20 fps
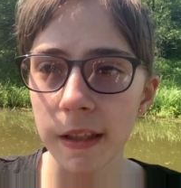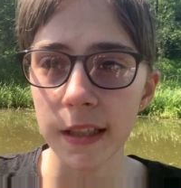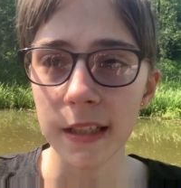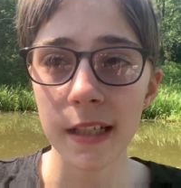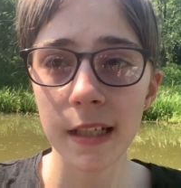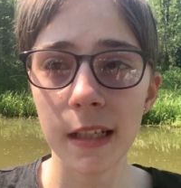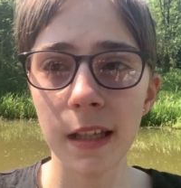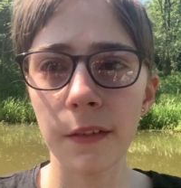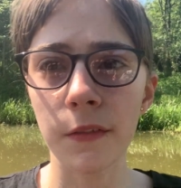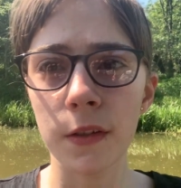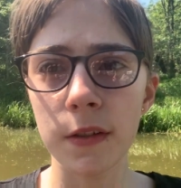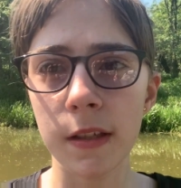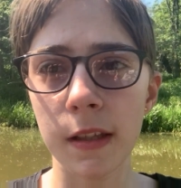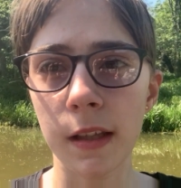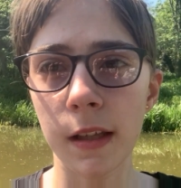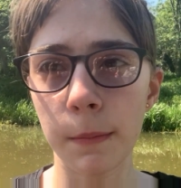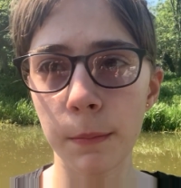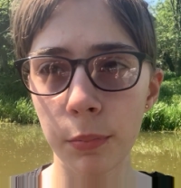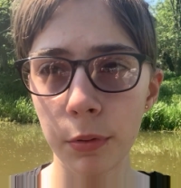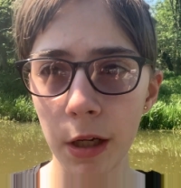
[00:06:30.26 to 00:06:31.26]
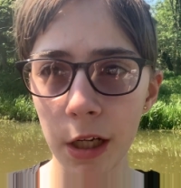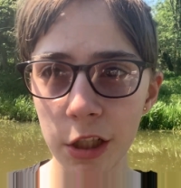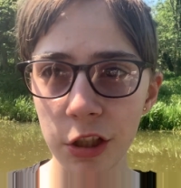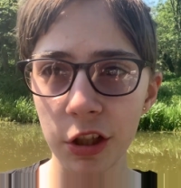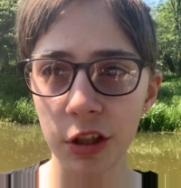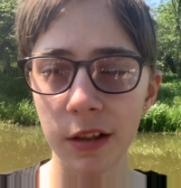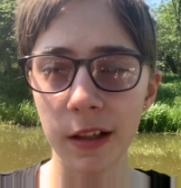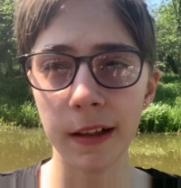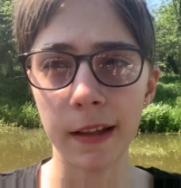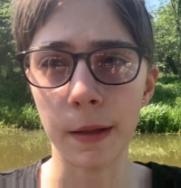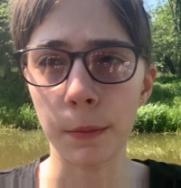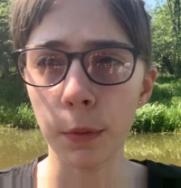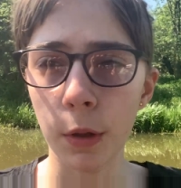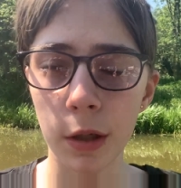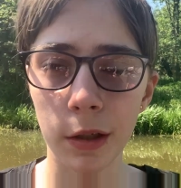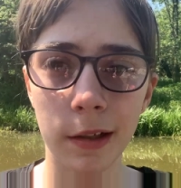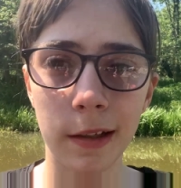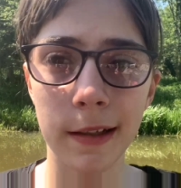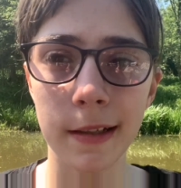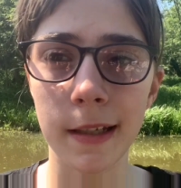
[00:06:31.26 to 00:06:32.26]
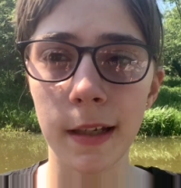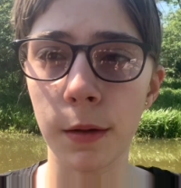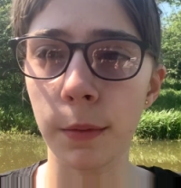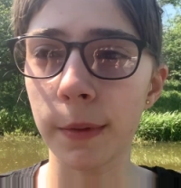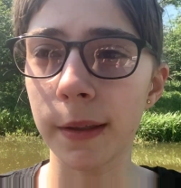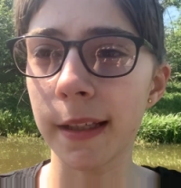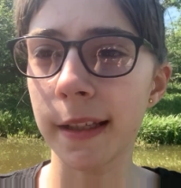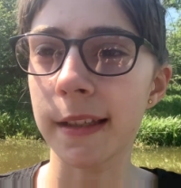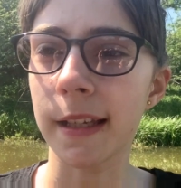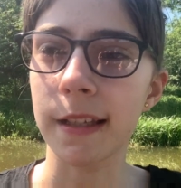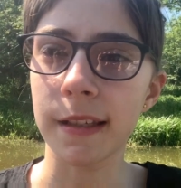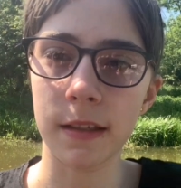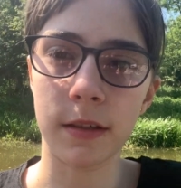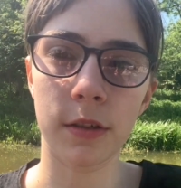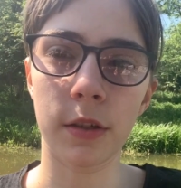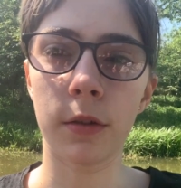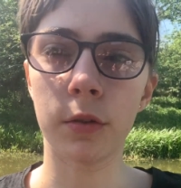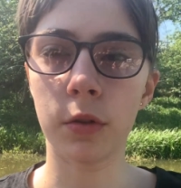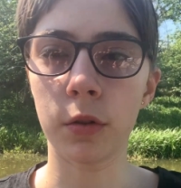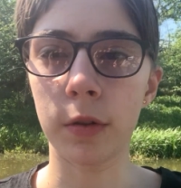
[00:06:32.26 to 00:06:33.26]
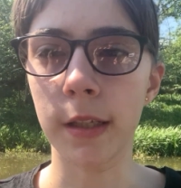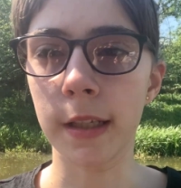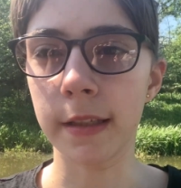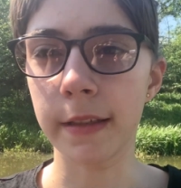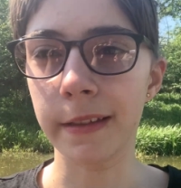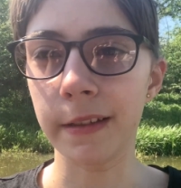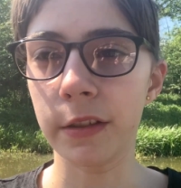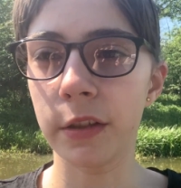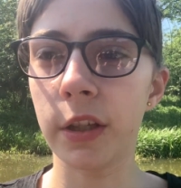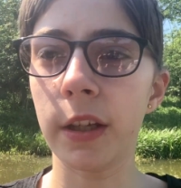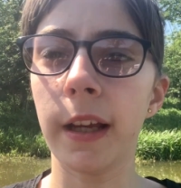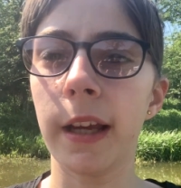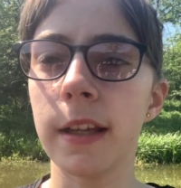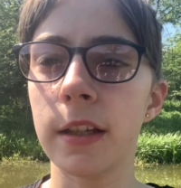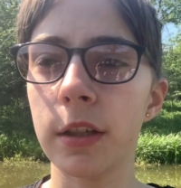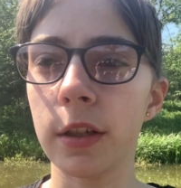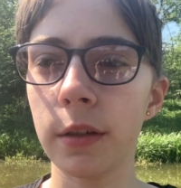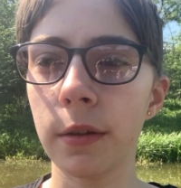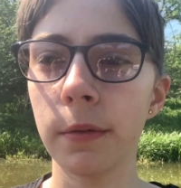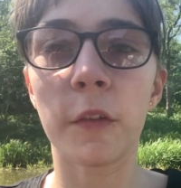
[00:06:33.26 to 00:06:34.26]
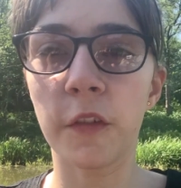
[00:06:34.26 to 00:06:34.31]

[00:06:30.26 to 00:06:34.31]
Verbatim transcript: they did give us the impression that they weren't going to deal with it as a social distancing issue.